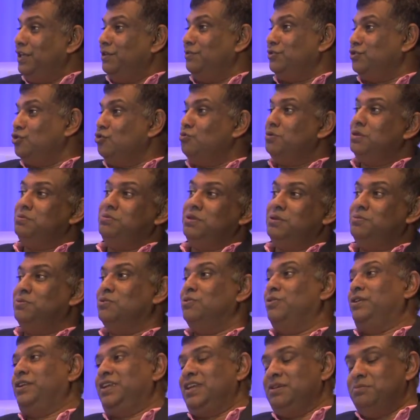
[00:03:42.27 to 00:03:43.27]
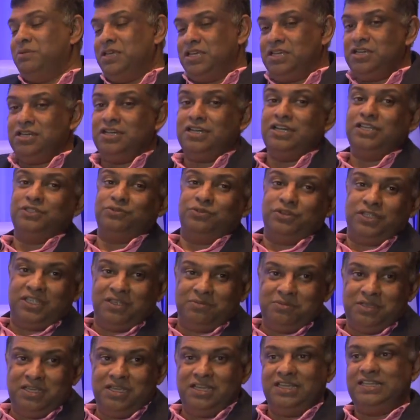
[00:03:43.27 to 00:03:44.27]
There were so many people who wanted to give me cards, wanted to
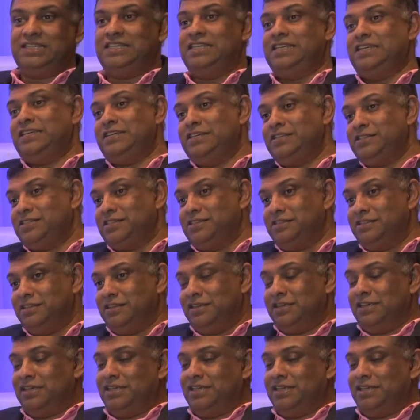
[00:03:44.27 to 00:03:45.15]
give me ideas, and